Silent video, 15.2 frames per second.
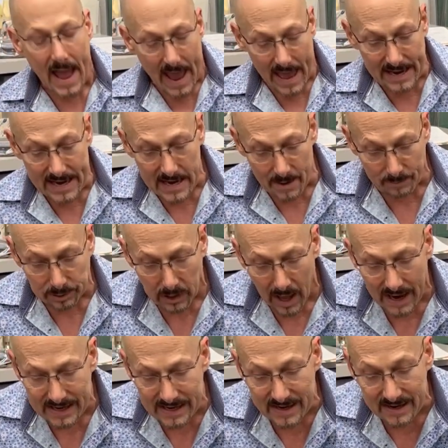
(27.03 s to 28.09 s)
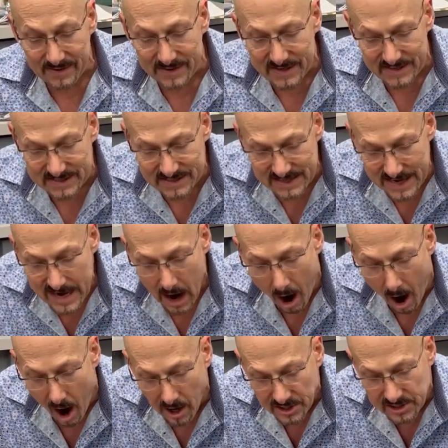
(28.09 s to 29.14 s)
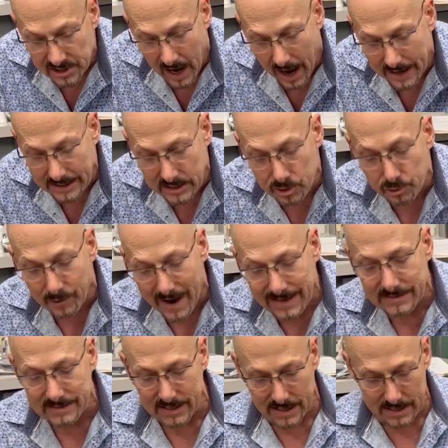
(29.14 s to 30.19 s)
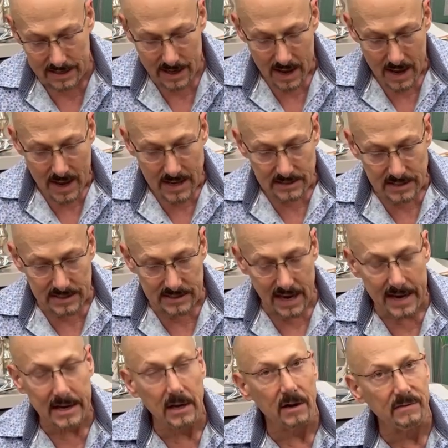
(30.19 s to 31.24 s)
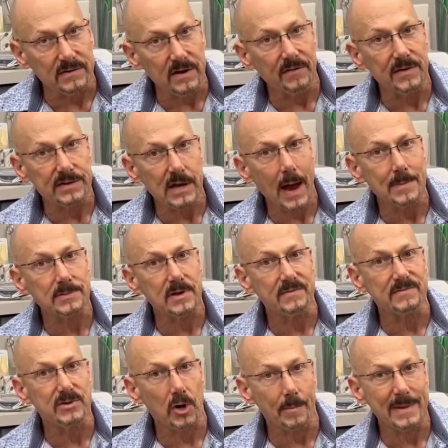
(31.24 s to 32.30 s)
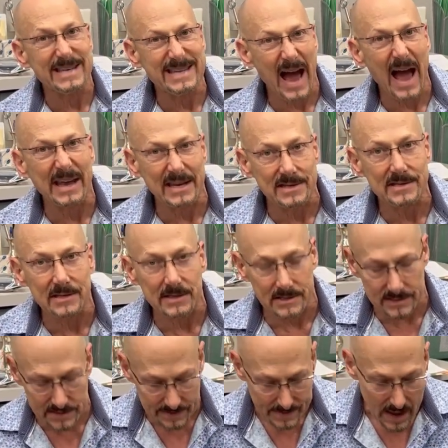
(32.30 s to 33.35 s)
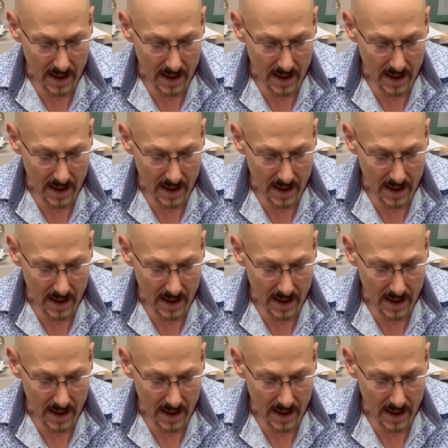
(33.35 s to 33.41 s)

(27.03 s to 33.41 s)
and he applied the zinc oxide dressing to take care of different types of dermatitis.